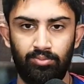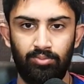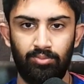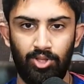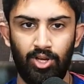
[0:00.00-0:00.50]

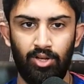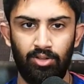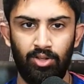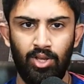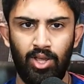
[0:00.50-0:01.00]
Yeah.
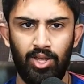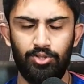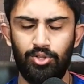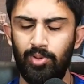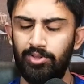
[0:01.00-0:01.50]
And
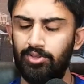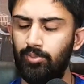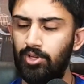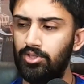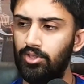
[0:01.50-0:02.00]
you
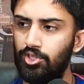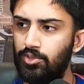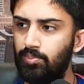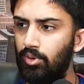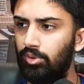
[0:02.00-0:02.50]
mentioned this
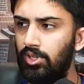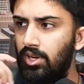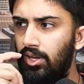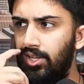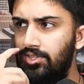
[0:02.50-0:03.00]

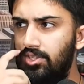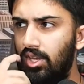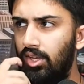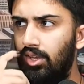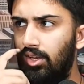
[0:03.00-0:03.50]
spirulina. That's
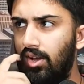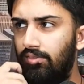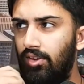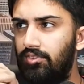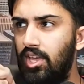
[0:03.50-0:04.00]

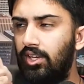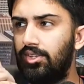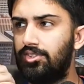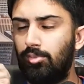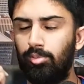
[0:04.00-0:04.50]
I've taken a
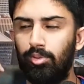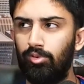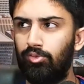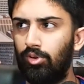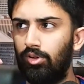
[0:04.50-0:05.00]
supplement
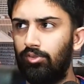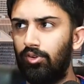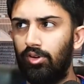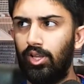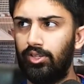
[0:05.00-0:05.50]
before
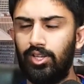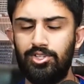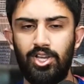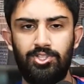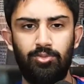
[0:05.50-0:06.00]
for like
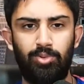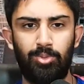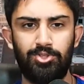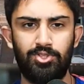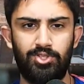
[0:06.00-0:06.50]
digestive
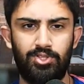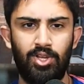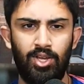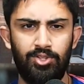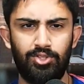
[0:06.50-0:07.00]
purposes. It's
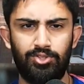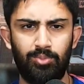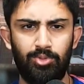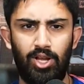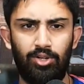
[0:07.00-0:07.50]
like
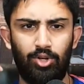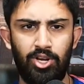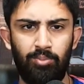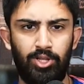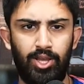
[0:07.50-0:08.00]
some kind of
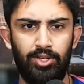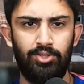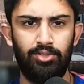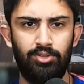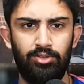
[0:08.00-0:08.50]
green plant.